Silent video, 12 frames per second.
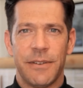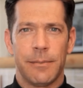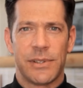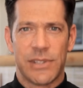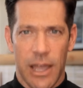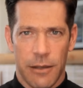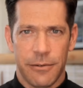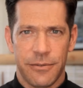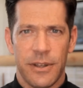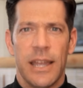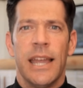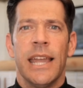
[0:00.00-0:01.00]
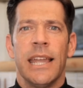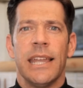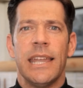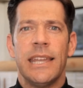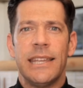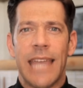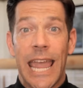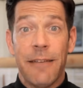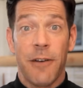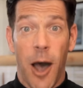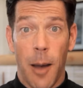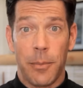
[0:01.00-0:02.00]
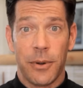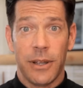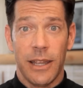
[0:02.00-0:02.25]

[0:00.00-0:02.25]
himself, he gave up,